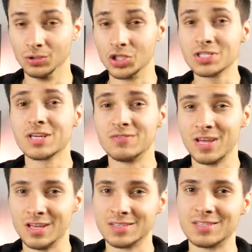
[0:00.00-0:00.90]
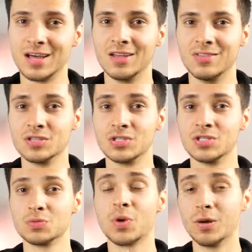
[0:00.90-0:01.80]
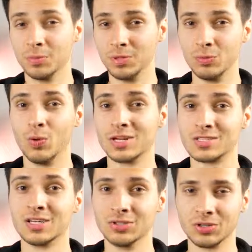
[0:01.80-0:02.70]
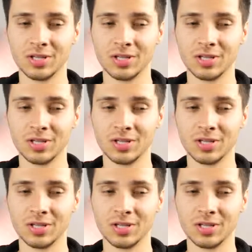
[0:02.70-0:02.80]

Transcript: just like Vania said, this is probably what it's going to